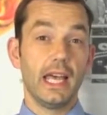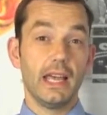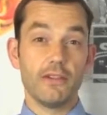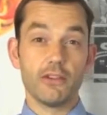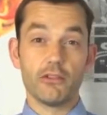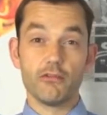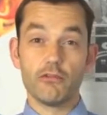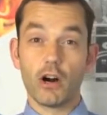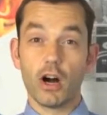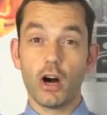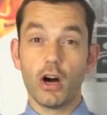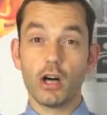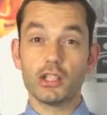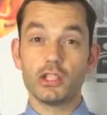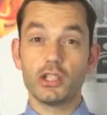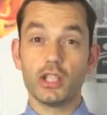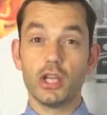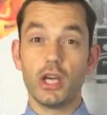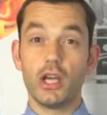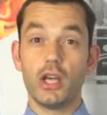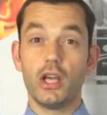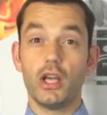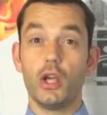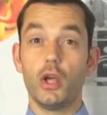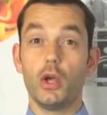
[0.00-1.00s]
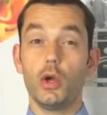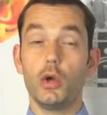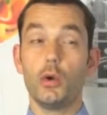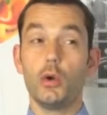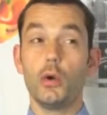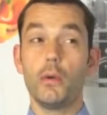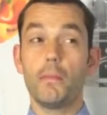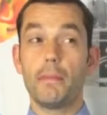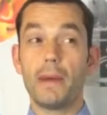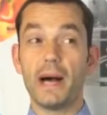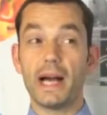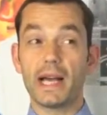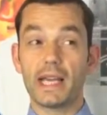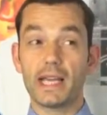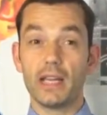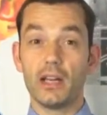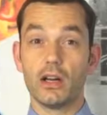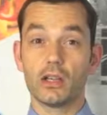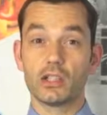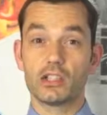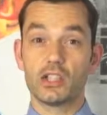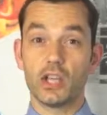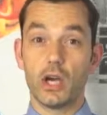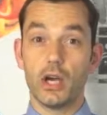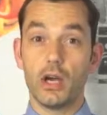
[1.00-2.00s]
Even Raja, who back
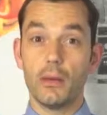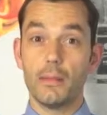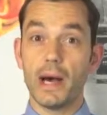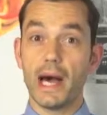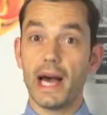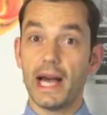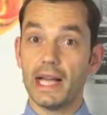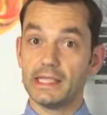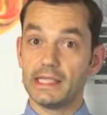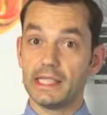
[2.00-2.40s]
in October